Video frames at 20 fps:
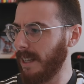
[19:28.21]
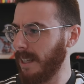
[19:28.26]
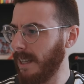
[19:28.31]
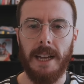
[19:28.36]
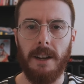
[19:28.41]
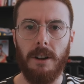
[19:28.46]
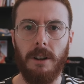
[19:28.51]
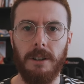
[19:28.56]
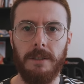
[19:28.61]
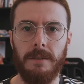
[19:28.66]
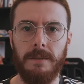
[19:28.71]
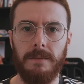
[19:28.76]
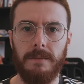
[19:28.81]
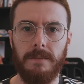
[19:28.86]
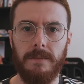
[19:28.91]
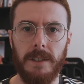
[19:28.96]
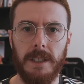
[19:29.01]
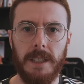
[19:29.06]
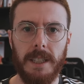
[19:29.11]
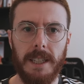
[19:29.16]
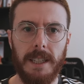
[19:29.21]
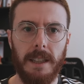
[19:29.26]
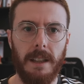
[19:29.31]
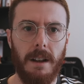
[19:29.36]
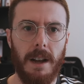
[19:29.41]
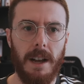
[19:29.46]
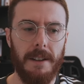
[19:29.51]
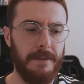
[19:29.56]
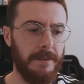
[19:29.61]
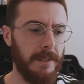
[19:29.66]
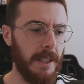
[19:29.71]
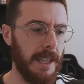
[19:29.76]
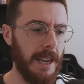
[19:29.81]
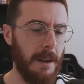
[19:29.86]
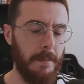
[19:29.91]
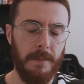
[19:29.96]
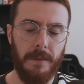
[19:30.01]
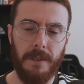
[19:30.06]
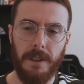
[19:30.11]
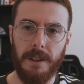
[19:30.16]
Hang on for dear life. They're
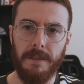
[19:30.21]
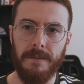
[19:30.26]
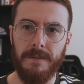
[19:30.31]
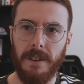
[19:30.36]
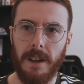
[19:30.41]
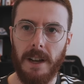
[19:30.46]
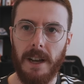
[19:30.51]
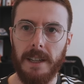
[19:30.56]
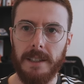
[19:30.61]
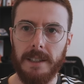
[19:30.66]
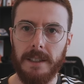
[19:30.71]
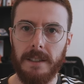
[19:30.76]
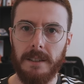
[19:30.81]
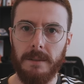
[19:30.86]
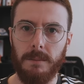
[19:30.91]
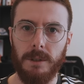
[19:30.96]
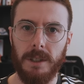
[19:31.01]
coming thick and fast.